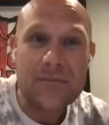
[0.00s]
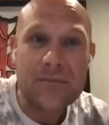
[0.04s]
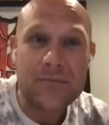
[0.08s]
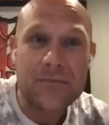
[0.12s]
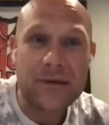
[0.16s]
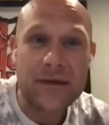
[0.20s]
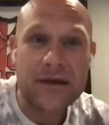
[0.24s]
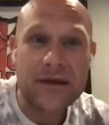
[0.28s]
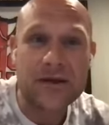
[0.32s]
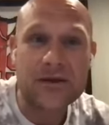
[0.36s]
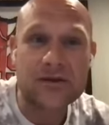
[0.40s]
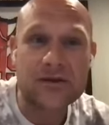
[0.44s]

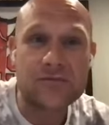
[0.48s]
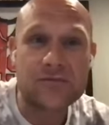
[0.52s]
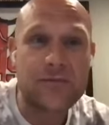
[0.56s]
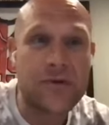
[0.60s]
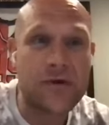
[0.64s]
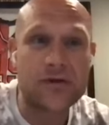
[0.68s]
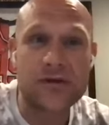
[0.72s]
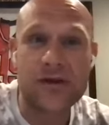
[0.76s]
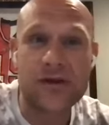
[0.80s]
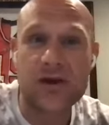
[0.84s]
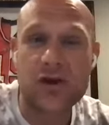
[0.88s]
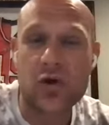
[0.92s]
because
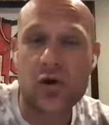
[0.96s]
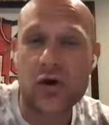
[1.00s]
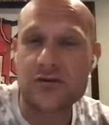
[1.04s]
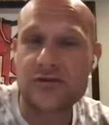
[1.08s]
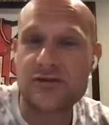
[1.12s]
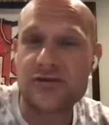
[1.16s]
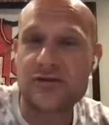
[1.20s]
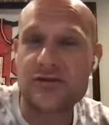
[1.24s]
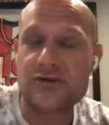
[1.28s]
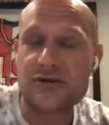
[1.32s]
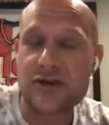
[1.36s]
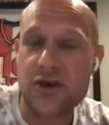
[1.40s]
building cost
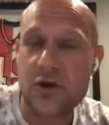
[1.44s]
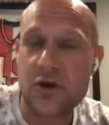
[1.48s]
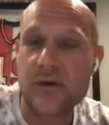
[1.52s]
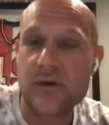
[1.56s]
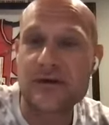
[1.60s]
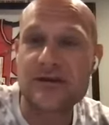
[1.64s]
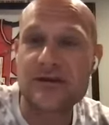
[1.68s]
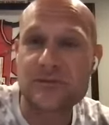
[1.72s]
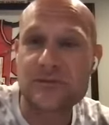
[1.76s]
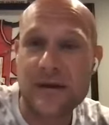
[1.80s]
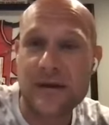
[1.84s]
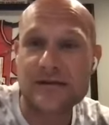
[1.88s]
is so
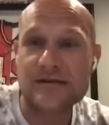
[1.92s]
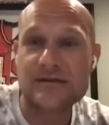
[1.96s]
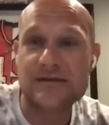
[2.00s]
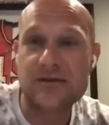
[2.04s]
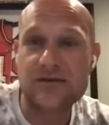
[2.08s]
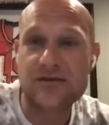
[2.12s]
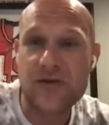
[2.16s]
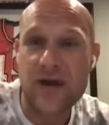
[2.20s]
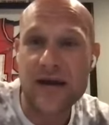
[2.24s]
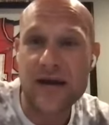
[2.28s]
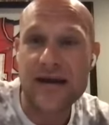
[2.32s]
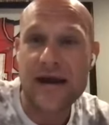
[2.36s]

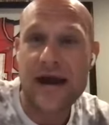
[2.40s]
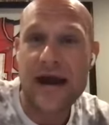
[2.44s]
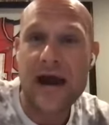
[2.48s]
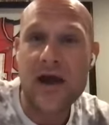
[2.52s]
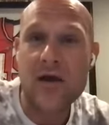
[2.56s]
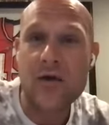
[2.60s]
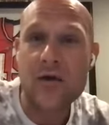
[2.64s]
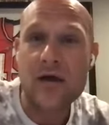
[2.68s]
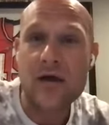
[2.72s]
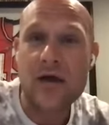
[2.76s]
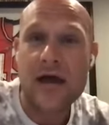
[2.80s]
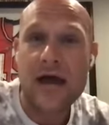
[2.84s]
expensive right
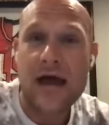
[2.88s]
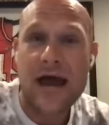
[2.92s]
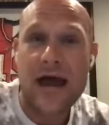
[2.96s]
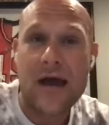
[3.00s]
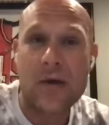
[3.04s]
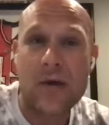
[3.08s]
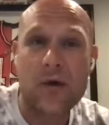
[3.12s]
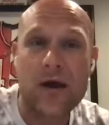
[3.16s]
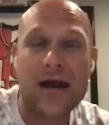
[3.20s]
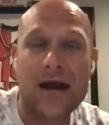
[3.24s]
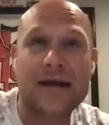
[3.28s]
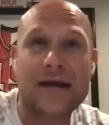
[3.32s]
now
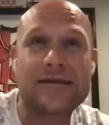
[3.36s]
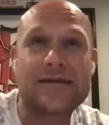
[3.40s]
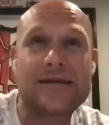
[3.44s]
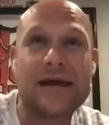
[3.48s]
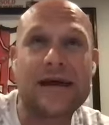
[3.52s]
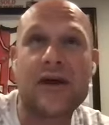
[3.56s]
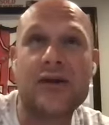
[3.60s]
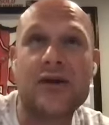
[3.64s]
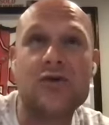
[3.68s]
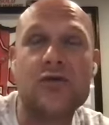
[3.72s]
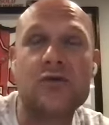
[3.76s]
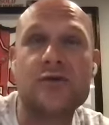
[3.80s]
and what I could
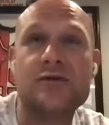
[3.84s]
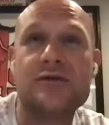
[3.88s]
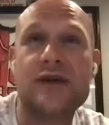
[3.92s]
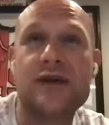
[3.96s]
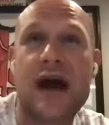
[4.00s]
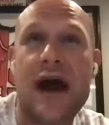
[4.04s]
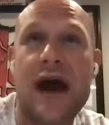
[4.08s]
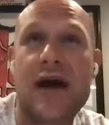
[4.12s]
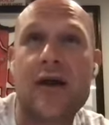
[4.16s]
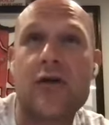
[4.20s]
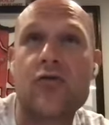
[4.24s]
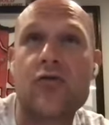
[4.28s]
tell you is
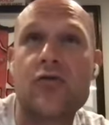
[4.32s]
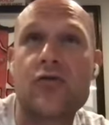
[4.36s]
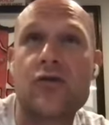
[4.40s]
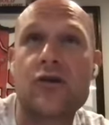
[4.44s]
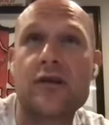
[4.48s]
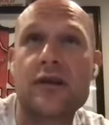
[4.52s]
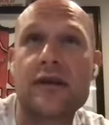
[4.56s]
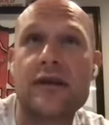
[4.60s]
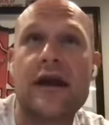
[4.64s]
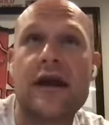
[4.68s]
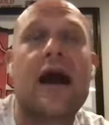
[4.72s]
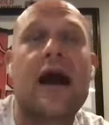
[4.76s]
I don't
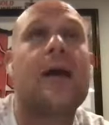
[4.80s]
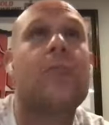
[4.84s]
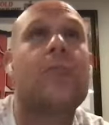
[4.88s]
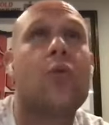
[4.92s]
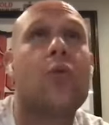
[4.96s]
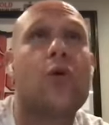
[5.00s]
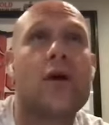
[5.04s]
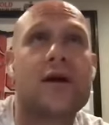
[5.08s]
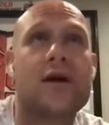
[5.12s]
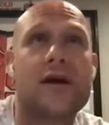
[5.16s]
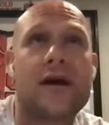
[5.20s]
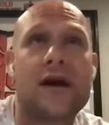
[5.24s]
really, I
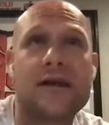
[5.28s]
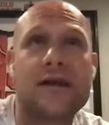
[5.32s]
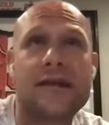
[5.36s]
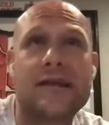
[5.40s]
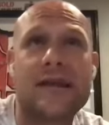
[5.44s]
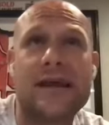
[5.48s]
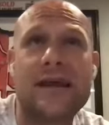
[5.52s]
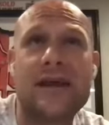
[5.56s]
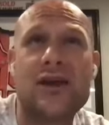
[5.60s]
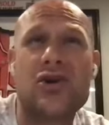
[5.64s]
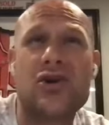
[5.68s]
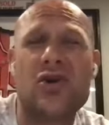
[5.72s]
bought a, a
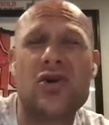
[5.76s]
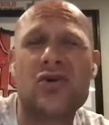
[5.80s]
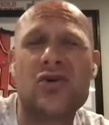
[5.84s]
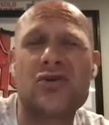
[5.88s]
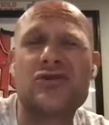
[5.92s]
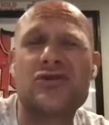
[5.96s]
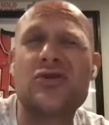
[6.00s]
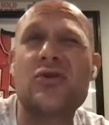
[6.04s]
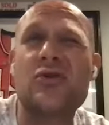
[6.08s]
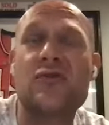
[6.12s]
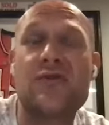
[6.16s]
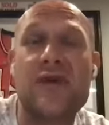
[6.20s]
legal
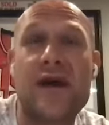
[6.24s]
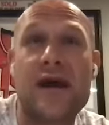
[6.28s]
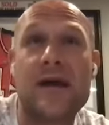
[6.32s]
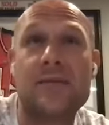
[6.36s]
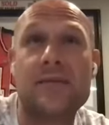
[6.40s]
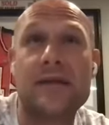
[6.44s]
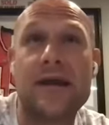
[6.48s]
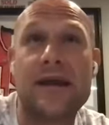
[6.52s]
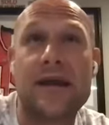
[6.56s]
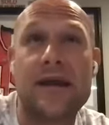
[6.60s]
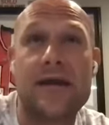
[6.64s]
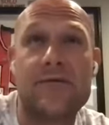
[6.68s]
two
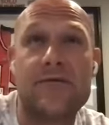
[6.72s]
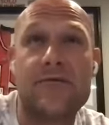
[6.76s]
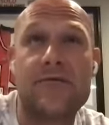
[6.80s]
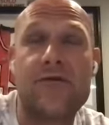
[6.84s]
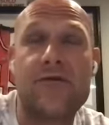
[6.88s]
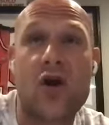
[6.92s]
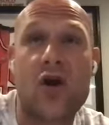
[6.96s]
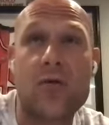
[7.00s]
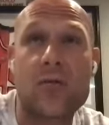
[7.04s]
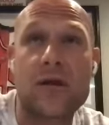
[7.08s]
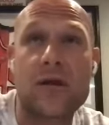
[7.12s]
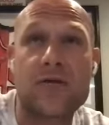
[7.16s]
family in
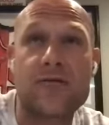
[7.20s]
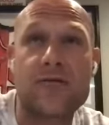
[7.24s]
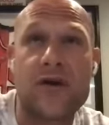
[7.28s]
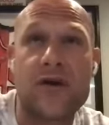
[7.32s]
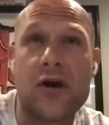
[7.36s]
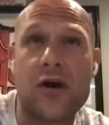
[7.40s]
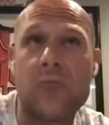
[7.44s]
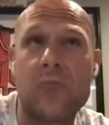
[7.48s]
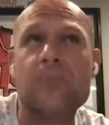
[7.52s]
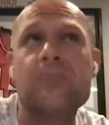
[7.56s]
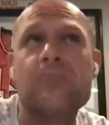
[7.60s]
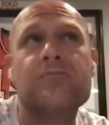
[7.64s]

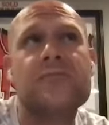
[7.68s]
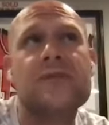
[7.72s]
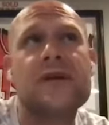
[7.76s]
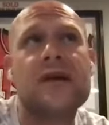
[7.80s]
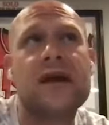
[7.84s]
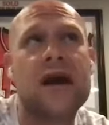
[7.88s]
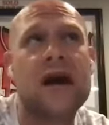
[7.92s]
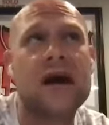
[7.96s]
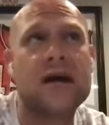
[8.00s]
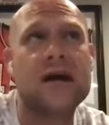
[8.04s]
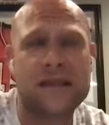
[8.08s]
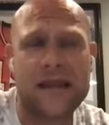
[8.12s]
Farmingville
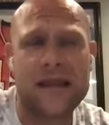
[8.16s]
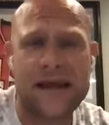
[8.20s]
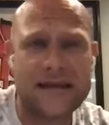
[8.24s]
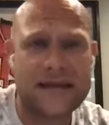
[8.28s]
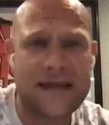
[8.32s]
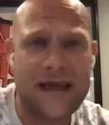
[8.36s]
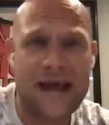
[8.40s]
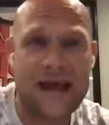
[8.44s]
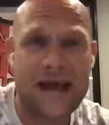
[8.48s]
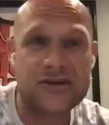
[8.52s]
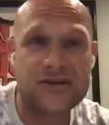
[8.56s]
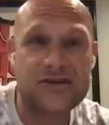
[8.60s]
uh, late
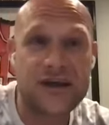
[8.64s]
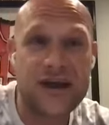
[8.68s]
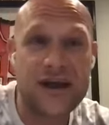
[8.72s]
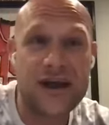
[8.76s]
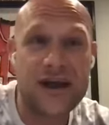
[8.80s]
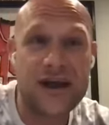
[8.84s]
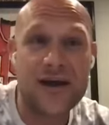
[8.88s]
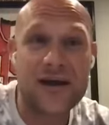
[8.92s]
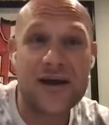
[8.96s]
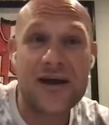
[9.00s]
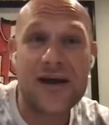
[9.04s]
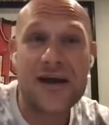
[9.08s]
last
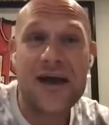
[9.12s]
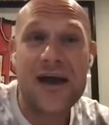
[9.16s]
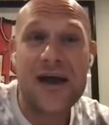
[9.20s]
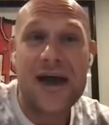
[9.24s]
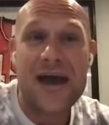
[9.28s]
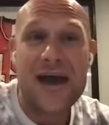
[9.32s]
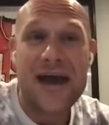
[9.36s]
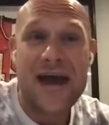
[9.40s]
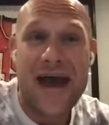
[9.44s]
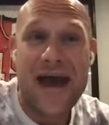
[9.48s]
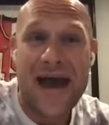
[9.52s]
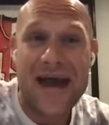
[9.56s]
year.
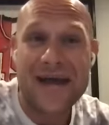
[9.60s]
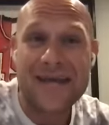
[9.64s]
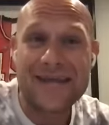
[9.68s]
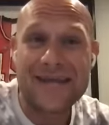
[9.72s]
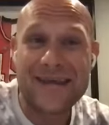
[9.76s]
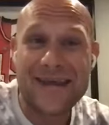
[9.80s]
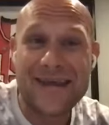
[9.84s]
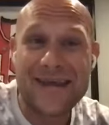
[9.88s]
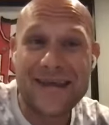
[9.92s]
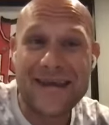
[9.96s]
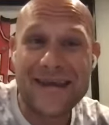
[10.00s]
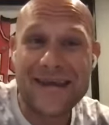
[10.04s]
And
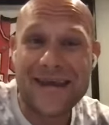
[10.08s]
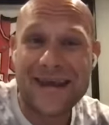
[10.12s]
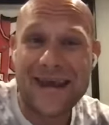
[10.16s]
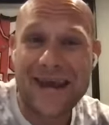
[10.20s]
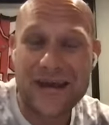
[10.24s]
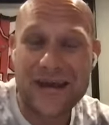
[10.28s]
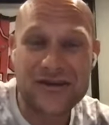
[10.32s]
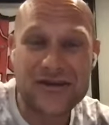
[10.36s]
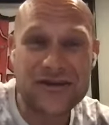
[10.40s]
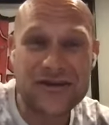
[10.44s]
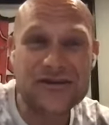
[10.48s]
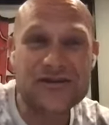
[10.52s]
the
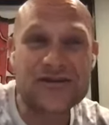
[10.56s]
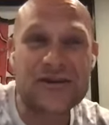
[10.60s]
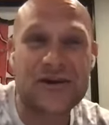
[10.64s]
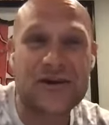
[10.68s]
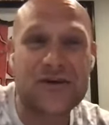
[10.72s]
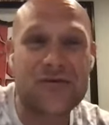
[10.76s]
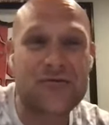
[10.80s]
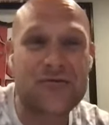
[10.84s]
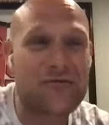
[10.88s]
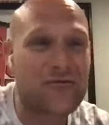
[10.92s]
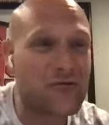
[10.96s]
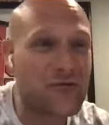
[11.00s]
kitchens
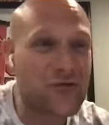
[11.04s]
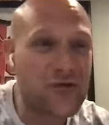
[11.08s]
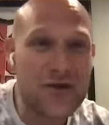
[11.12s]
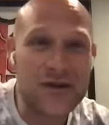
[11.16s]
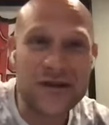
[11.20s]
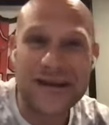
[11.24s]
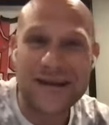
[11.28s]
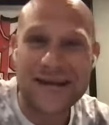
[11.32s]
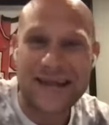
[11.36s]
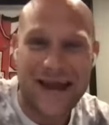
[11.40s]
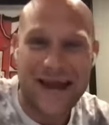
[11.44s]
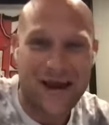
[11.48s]
are
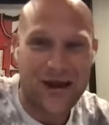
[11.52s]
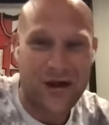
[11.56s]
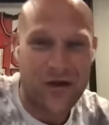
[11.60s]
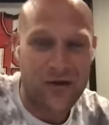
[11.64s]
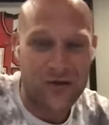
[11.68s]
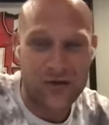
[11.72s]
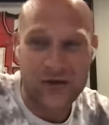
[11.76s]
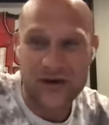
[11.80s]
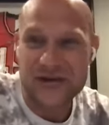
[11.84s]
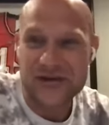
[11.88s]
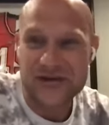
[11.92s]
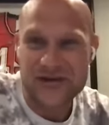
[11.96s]
really like
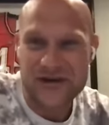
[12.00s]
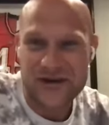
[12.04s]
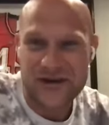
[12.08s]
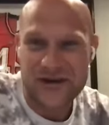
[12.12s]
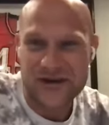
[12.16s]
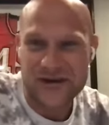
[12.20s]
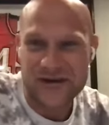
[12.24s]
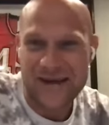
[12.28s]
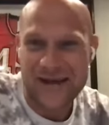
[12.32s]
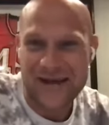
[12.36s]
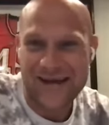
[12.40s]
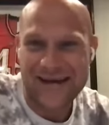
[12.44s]

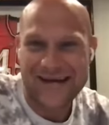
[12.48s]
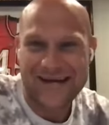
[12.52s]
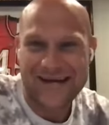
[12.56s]
original, like